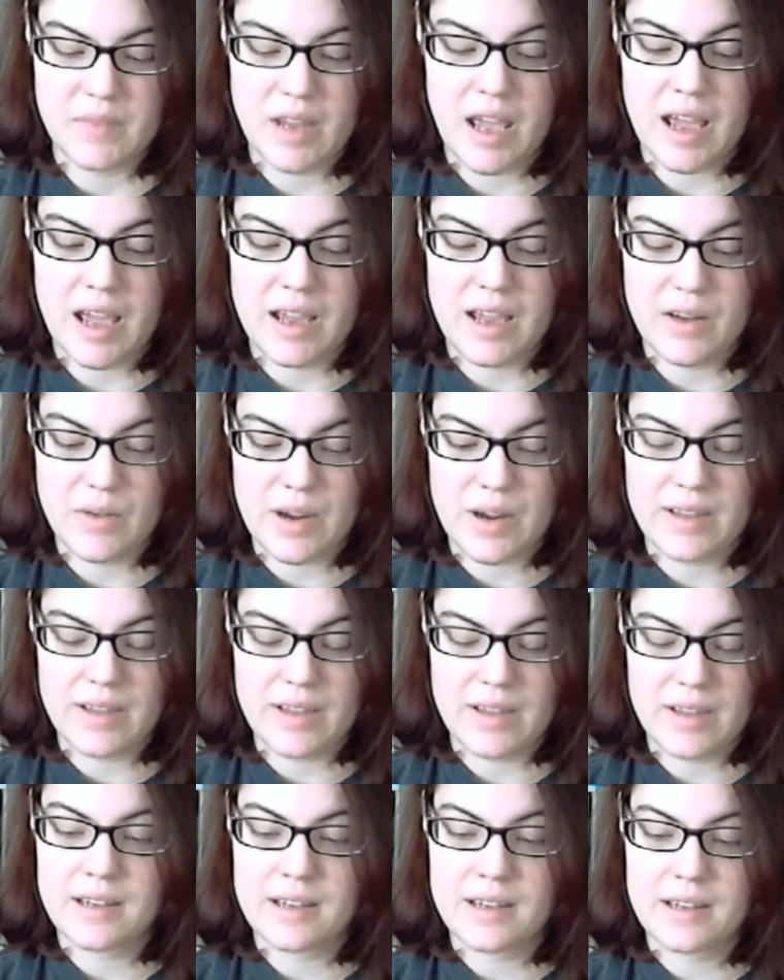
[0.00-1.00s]
I
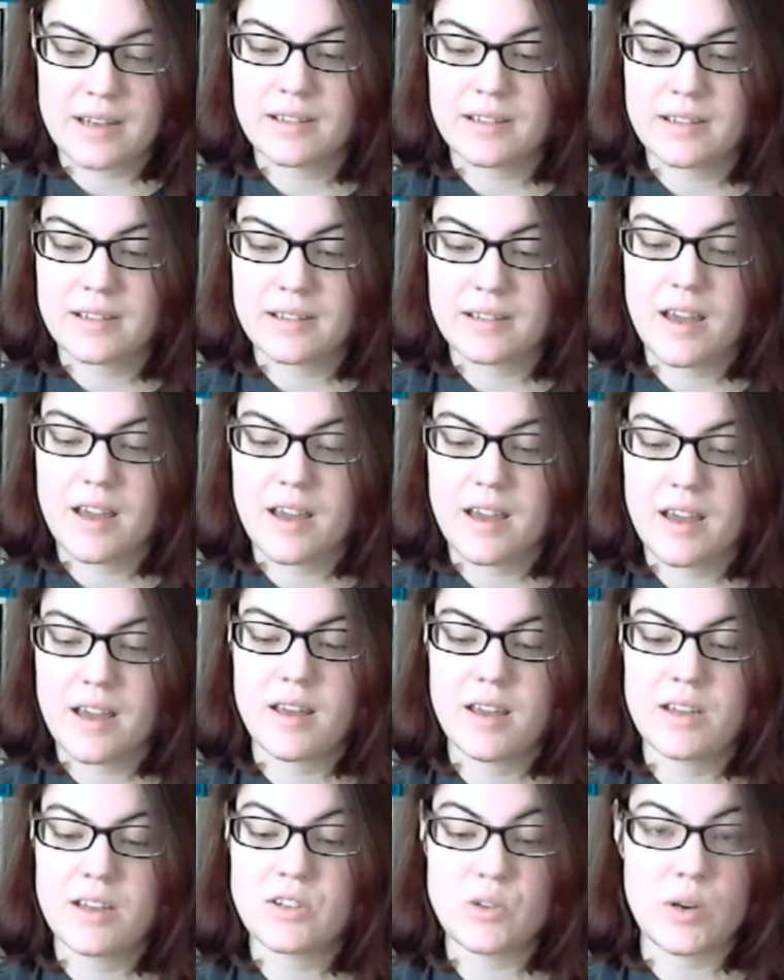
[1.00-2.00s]
greatly
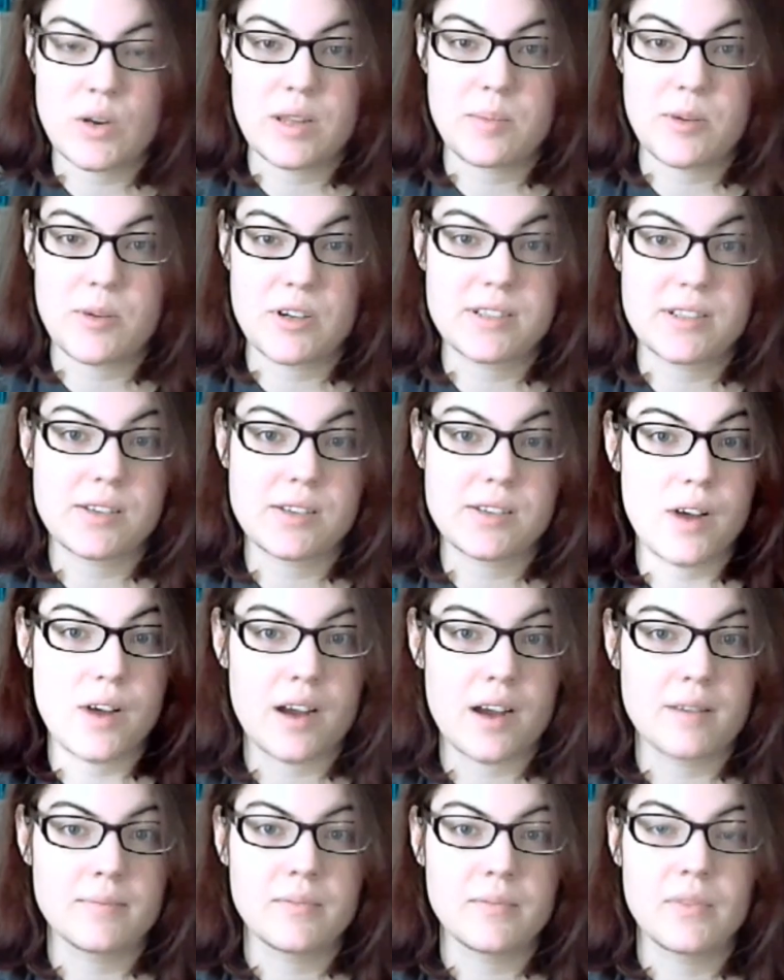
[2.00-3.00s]
enjoy the book so
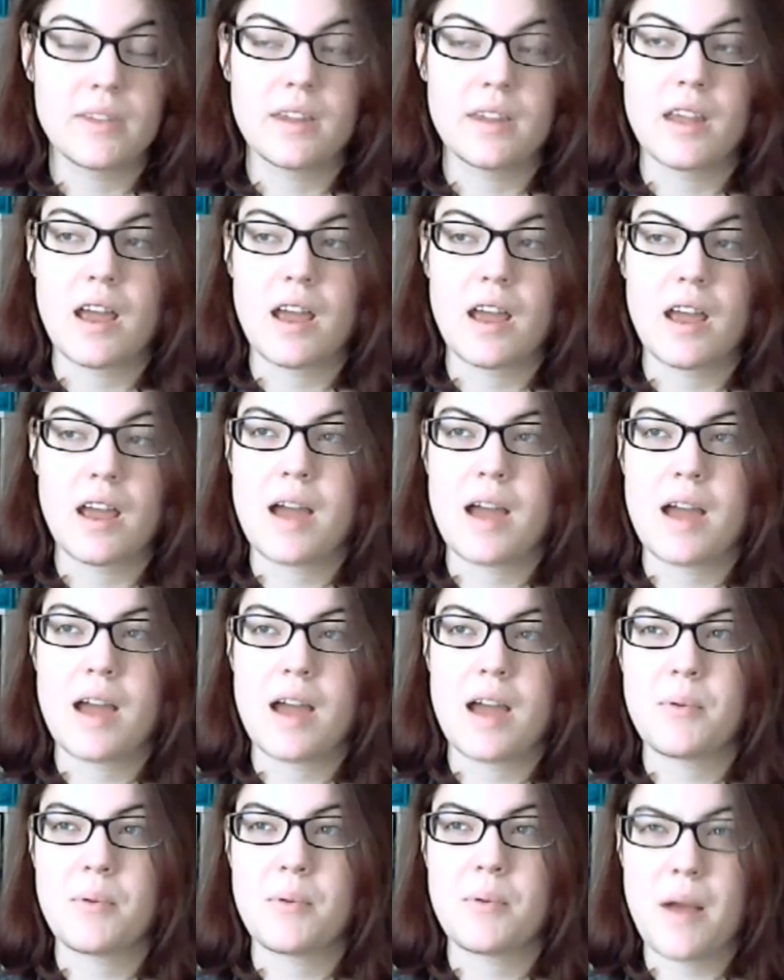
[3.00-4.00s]
far. I'm
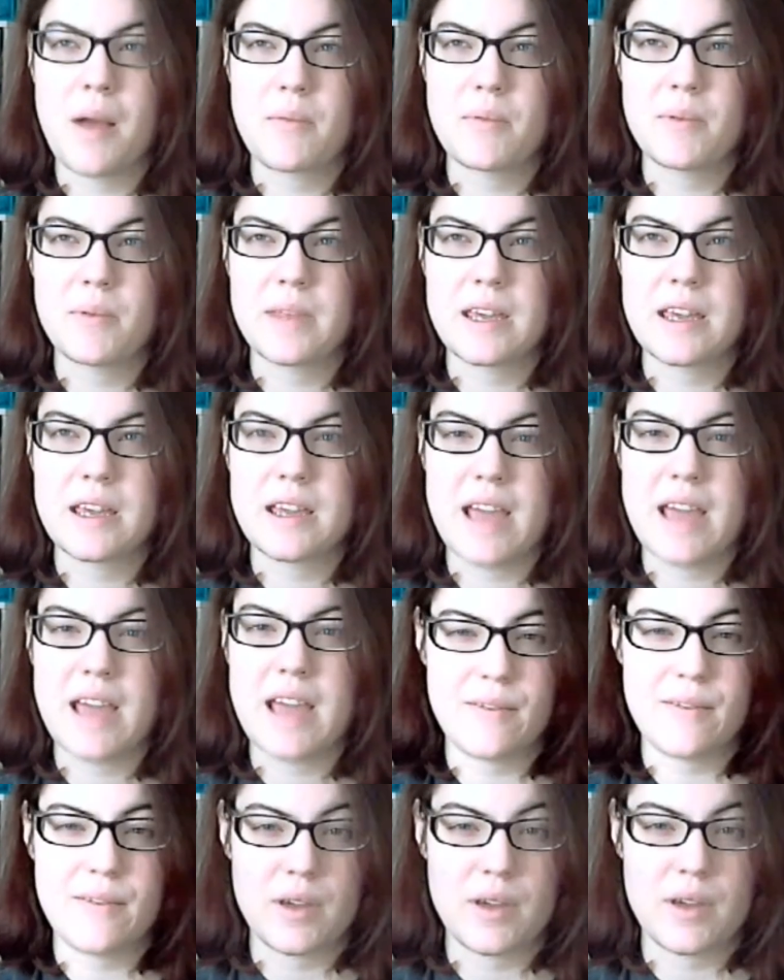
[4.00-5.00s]
probably
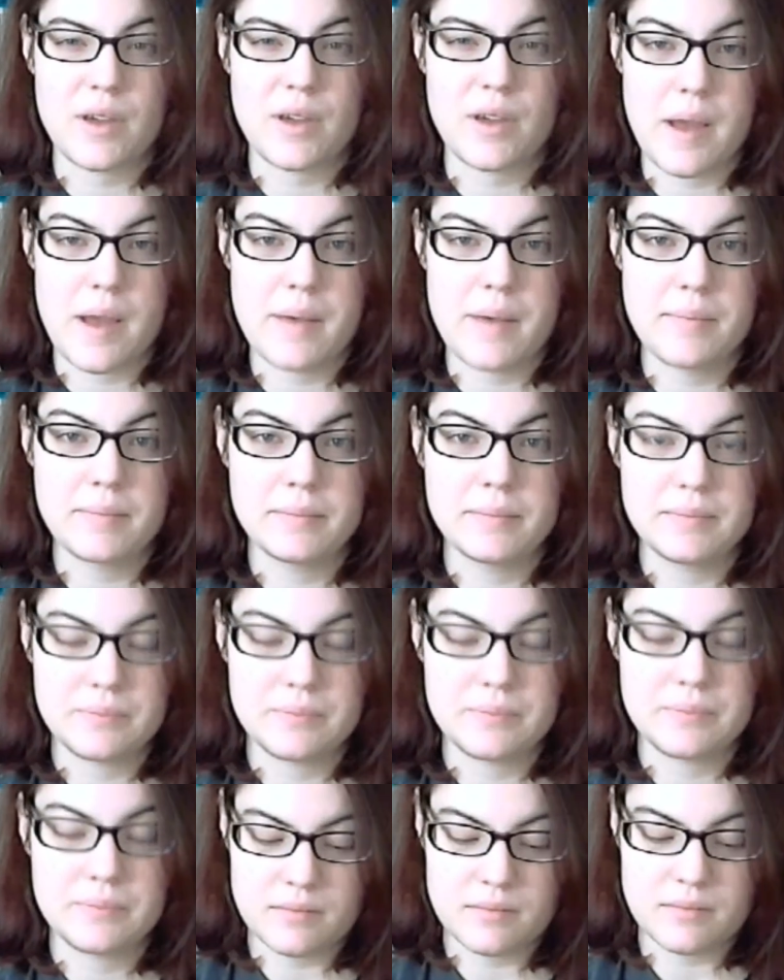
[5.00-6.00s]
halfway through it,
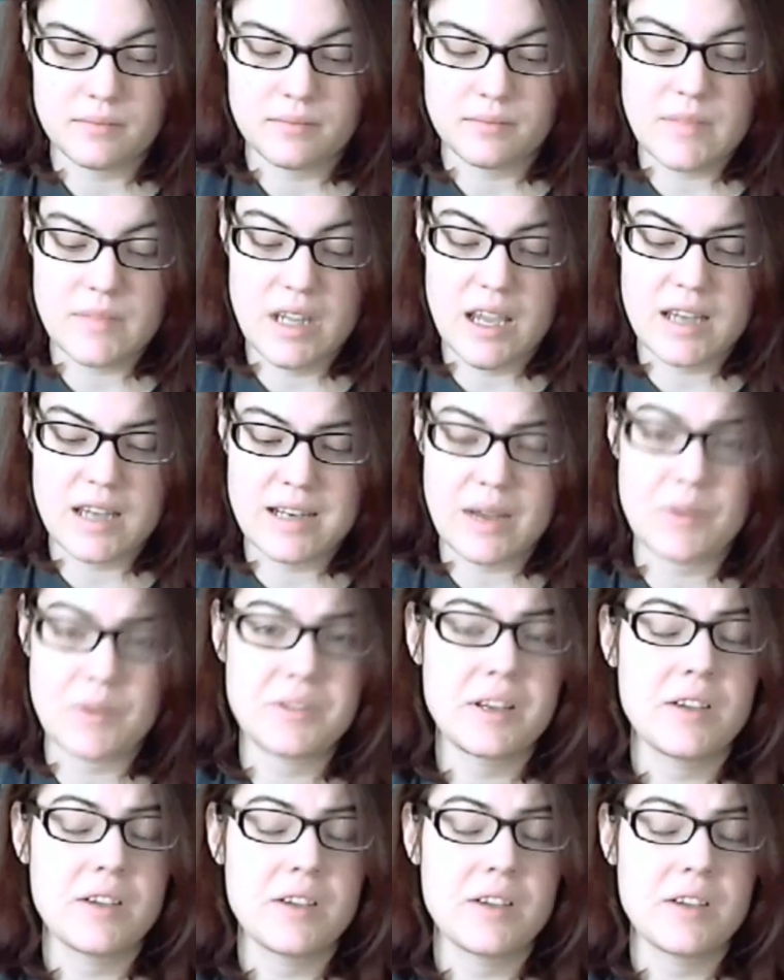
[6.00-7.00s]
and I will
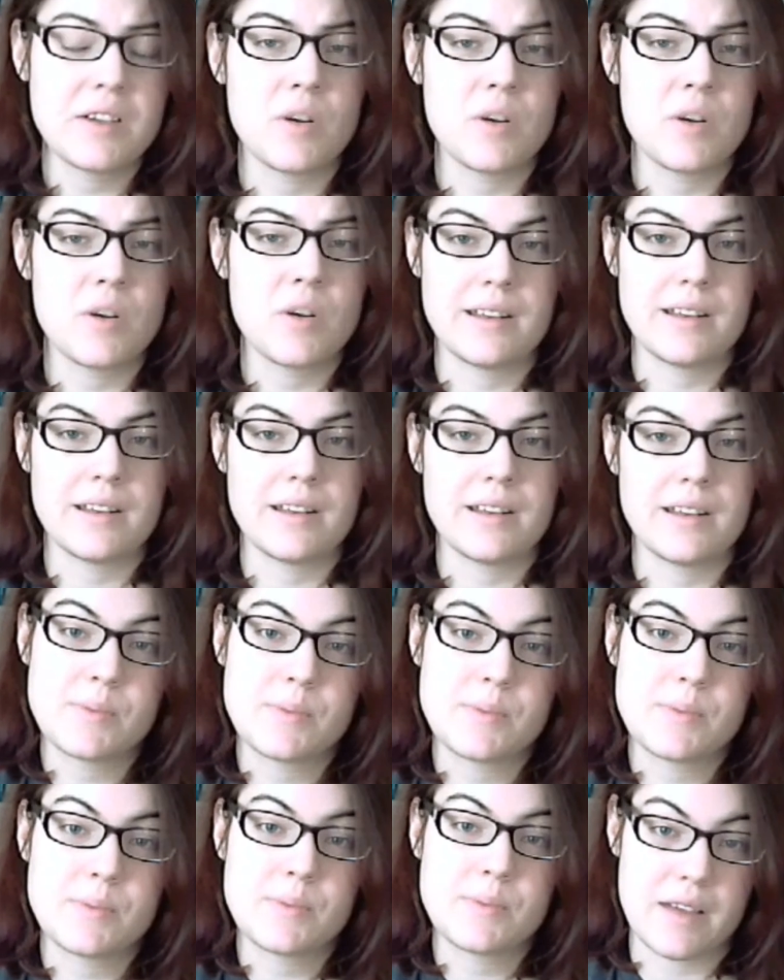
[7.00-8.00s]
tell you more about it next
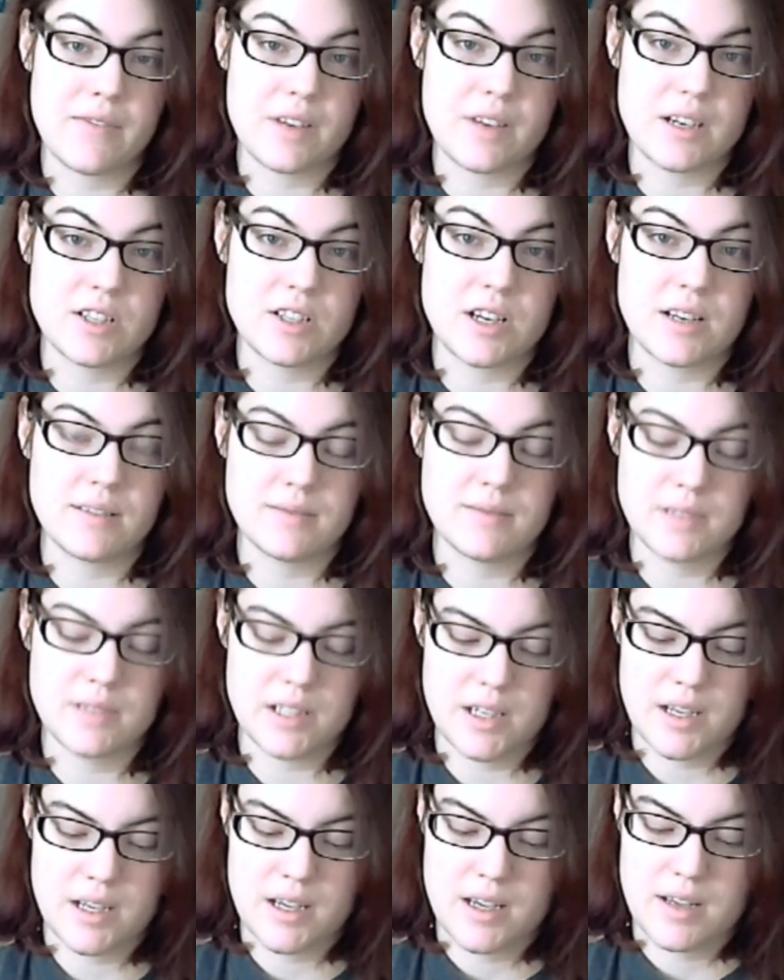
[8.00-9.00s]
week when I finish it
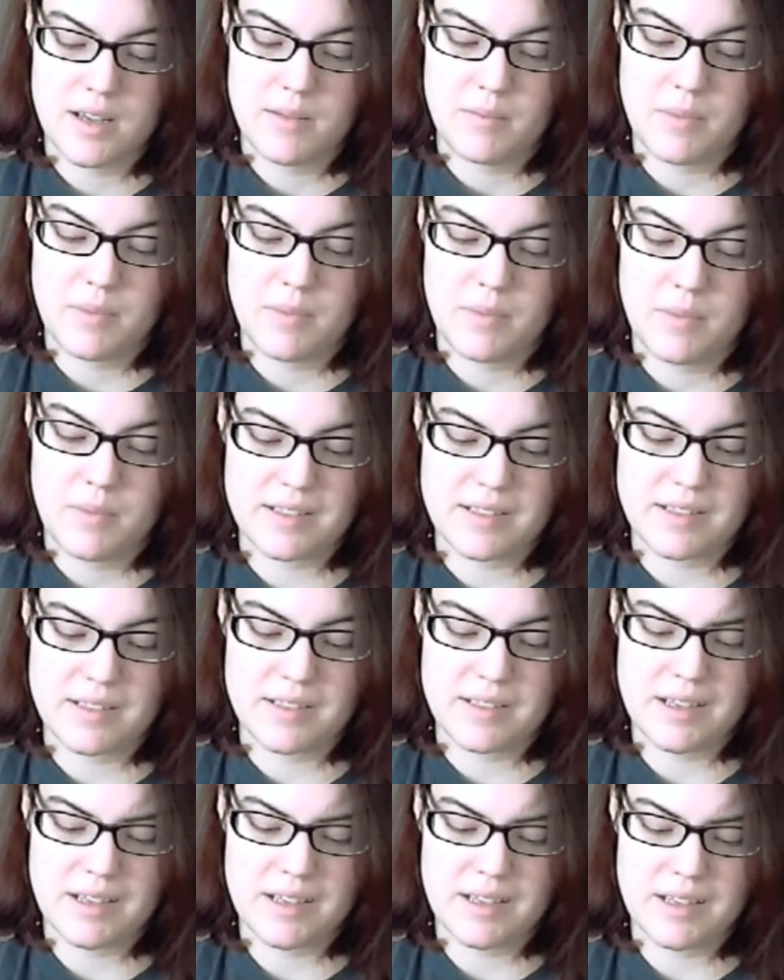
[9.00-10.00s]
because
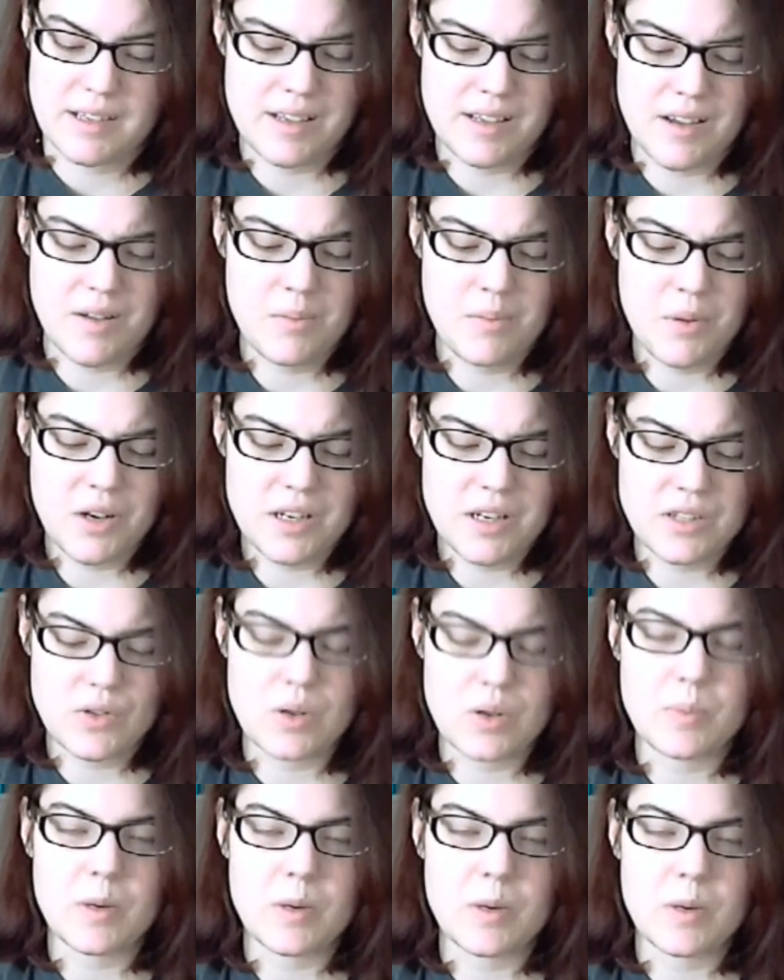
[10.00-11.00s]
it's a pretty
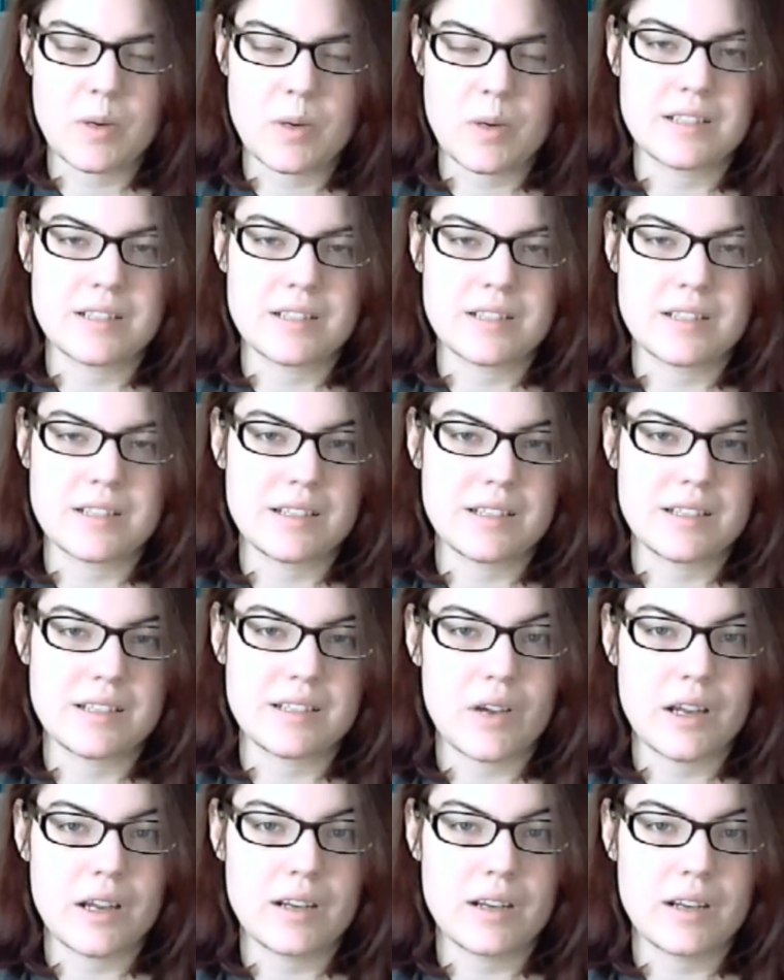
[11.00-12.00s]
short book and it's an easy
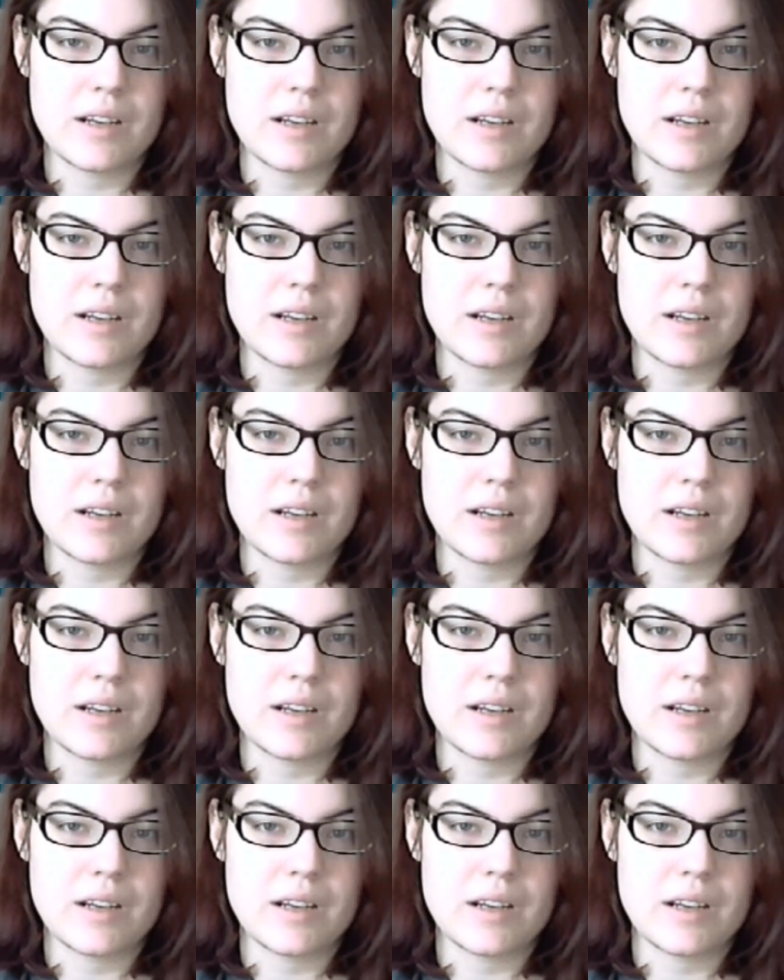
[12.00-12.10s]
read.